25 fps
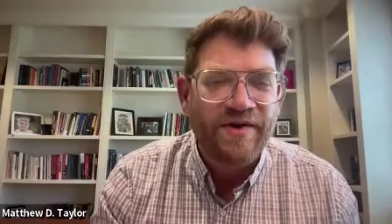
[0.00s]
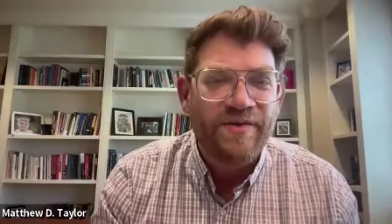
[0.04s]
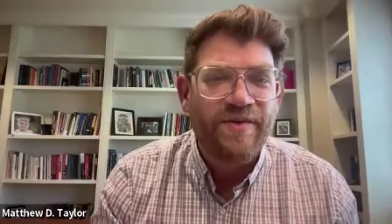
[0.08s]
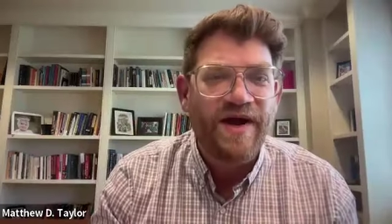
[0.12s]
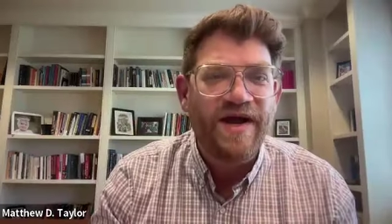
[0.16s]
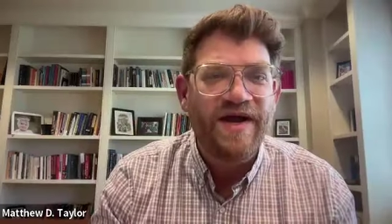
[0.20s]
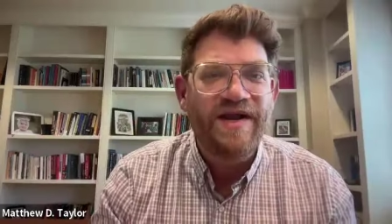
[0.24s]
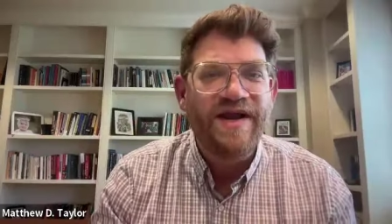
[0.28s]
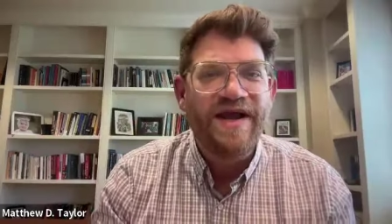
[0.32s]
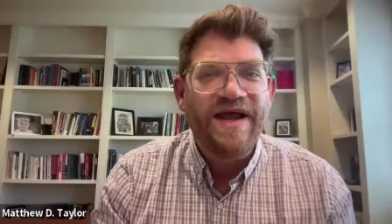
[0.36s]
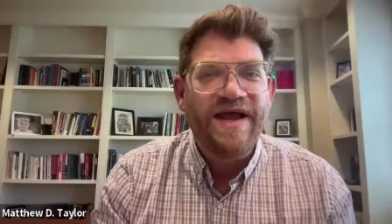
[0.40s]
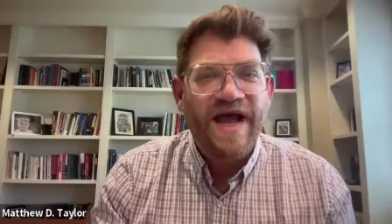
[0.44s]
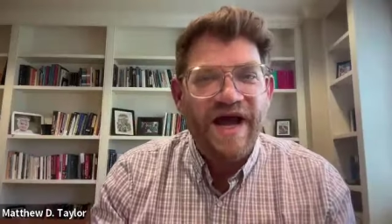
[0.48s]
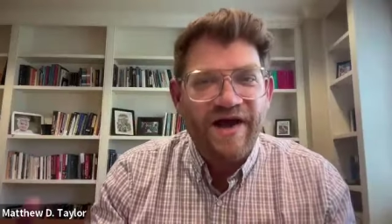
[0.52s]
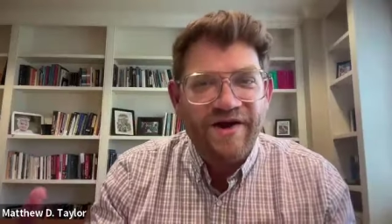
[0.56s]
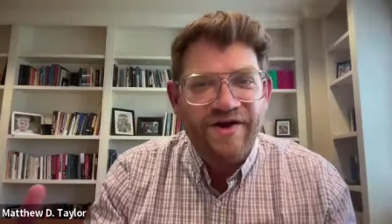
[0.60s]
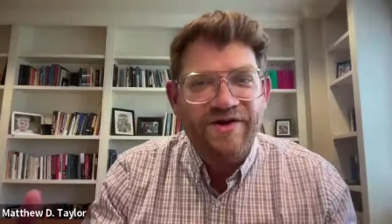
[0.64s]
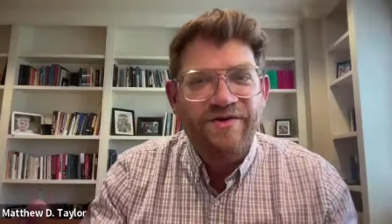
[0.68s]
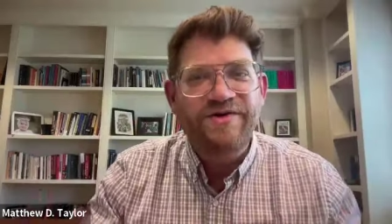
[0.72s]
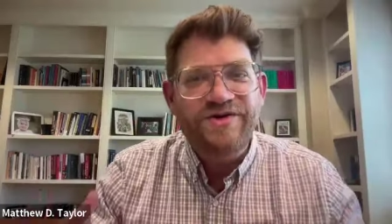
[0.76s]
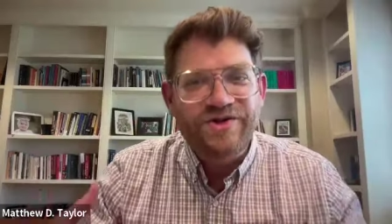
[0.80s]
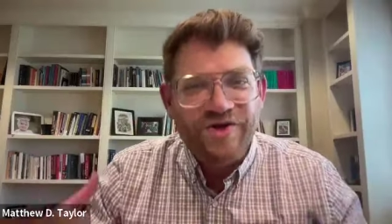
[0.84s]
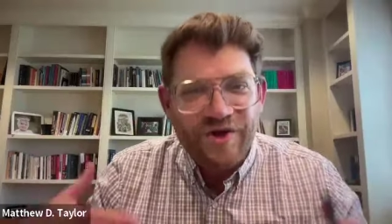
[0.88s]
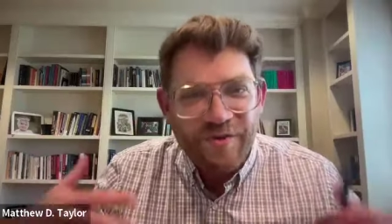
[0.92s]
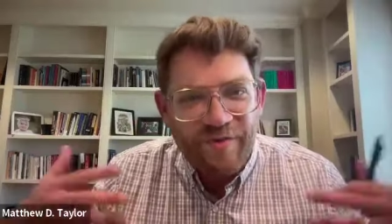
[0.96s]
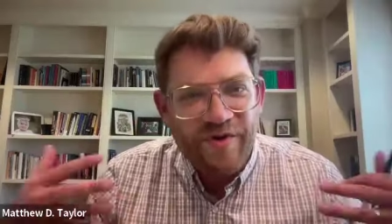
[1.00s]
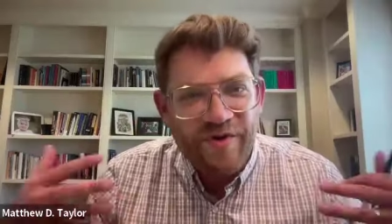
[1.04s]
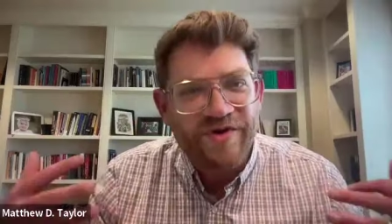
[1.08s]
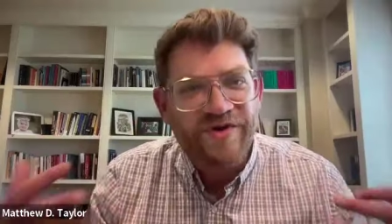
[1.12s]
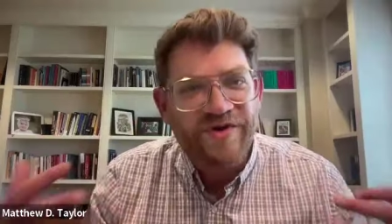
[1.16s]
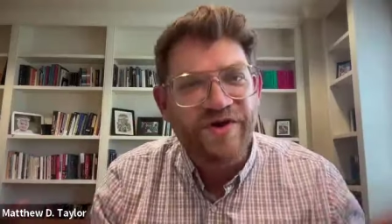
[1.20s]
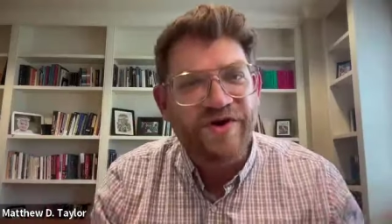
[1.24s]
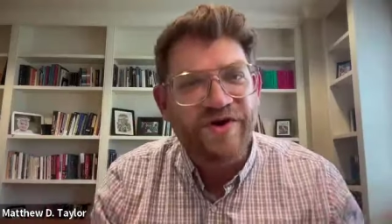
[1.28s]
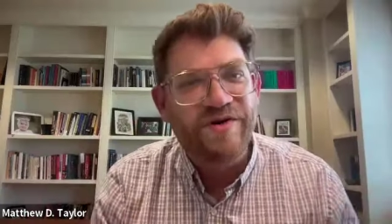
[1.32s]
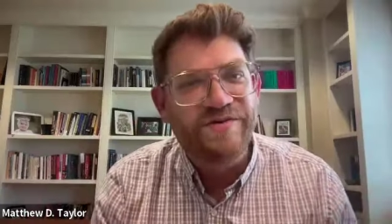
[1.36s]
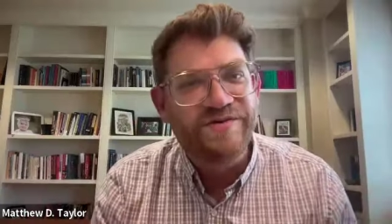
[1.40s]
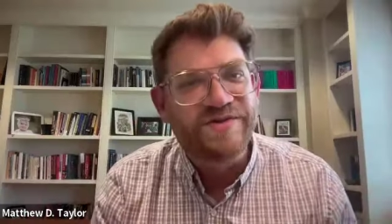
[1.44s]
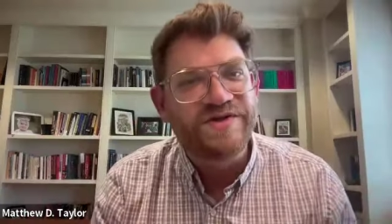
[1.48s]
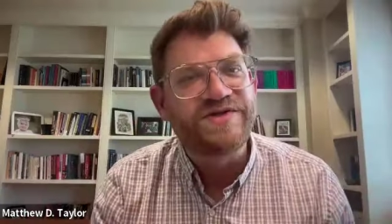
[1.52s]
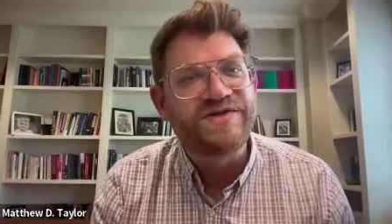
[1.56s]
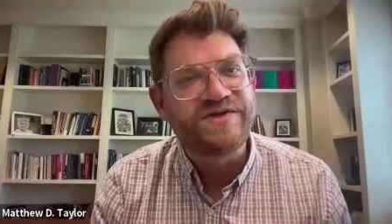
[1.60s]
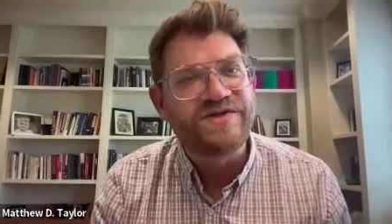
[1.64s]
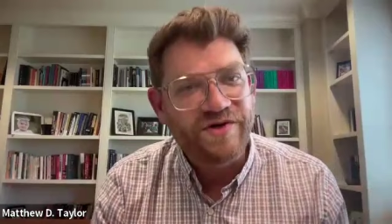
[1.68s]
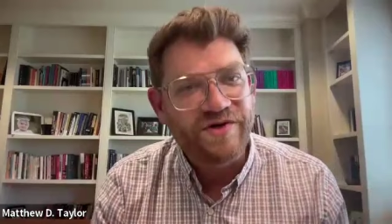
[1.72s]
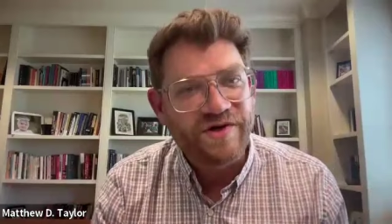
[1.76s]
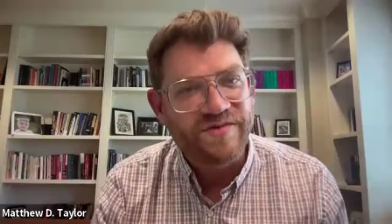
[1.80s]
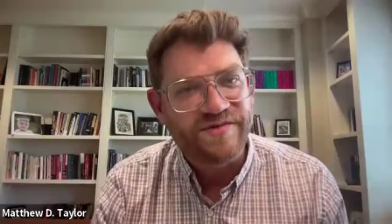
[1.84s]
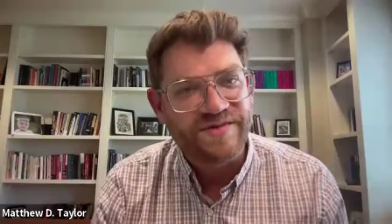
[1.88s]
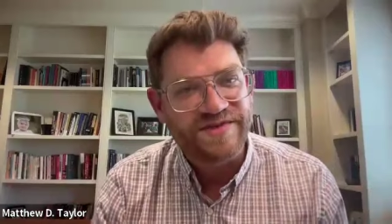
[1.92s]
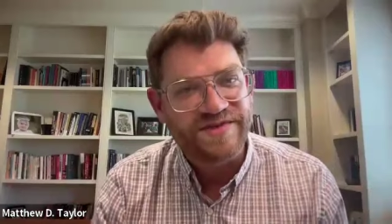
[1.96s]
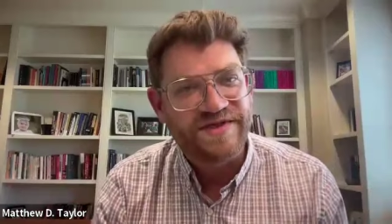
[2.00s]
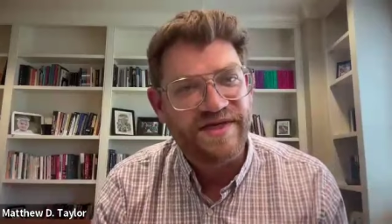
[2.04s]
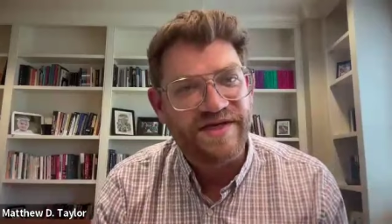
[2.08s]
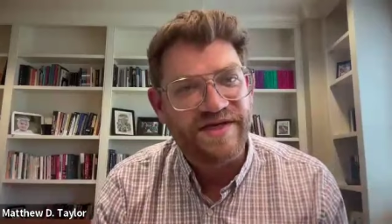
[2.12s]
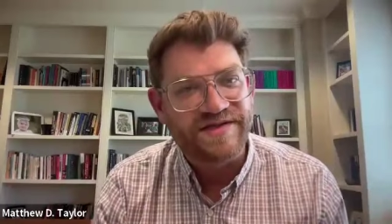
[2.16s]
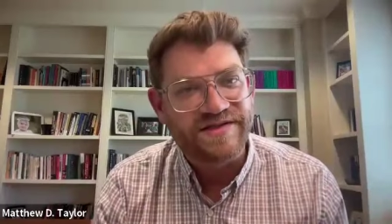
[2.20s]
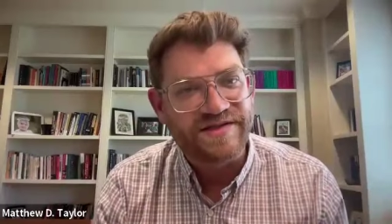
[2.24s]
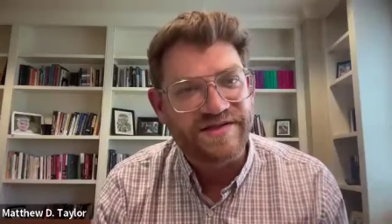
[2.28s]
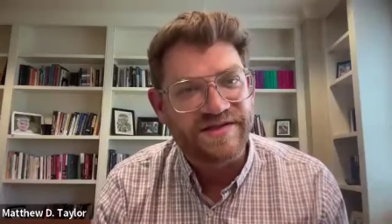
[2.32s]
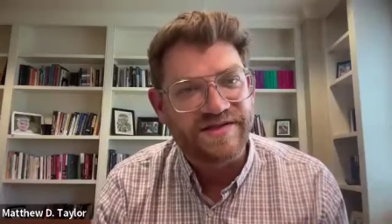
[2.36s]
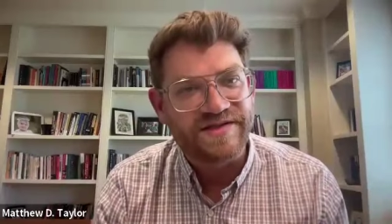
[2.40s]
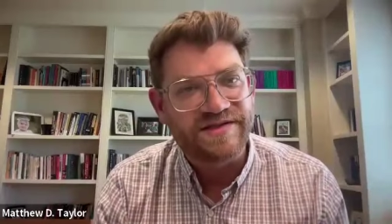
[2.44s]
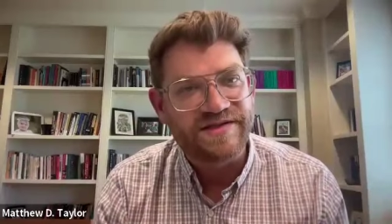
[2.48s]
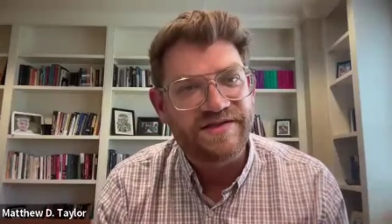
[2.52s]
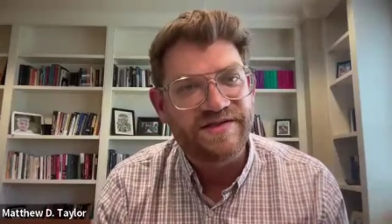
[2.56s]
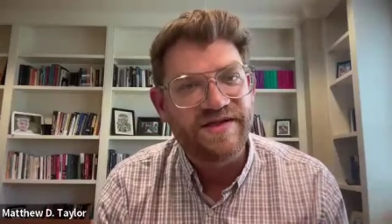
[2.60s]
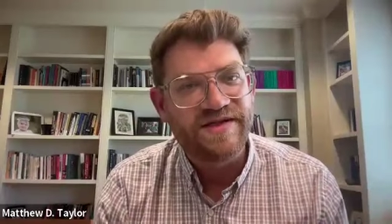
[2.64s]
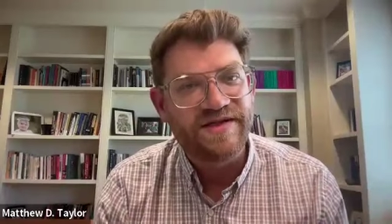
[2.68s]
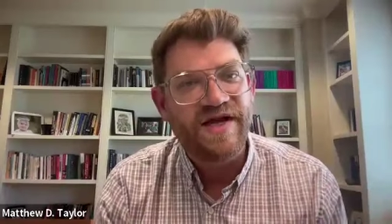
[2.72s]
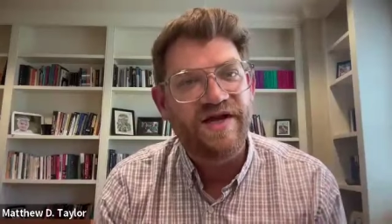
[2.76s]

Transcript: right? How do you interpret your own circumstances?